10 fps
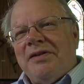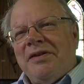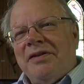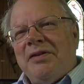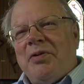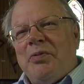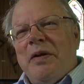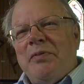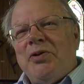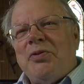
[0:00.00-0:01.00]
there were
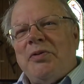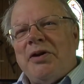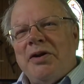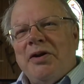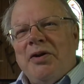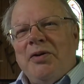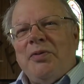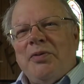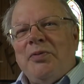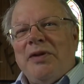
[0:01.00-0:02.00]
women who were
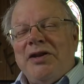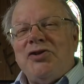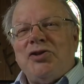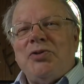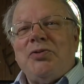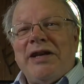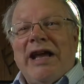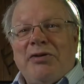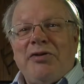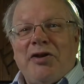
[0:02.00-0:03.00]
willing to get
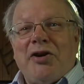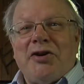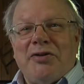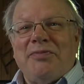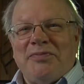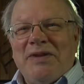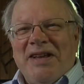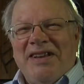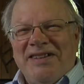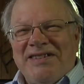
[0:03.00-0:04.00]
out of their
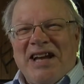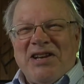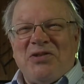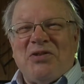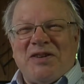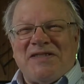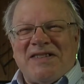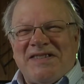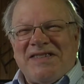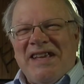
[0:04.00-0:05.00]
tight
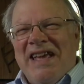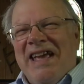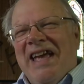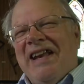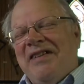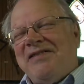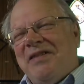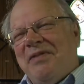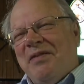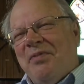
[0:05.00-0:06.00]
corsets and have
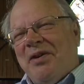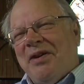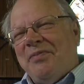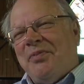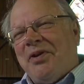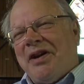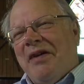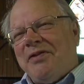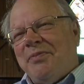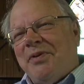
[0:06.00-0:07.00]
something more
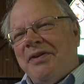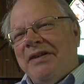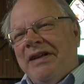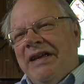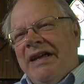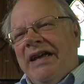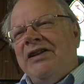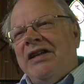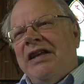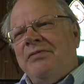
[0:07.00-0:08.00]
comfortable.
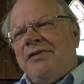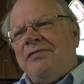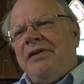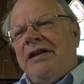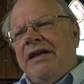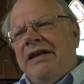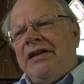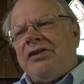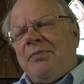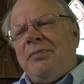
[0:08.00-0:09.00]
And it was
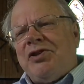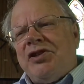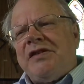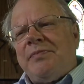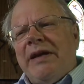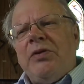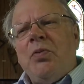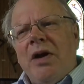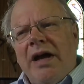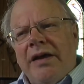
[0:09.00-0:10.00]
really, but she explained
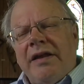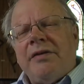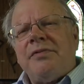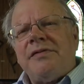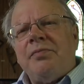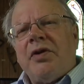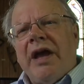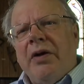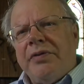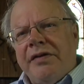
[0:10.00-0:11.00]
why, that it was more
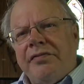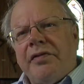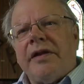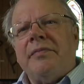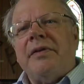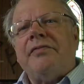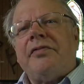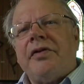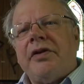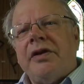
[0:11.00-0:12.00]
healthy for them and
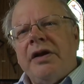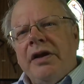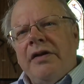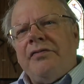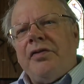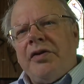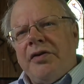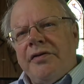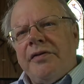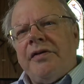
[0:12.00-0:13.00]
for
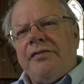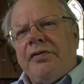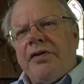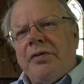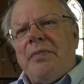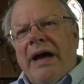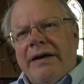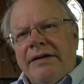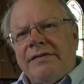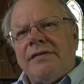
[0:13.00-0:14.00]
their
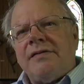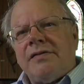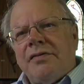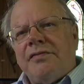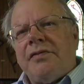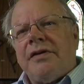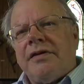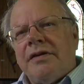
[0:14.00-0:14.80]
bodies and so forth.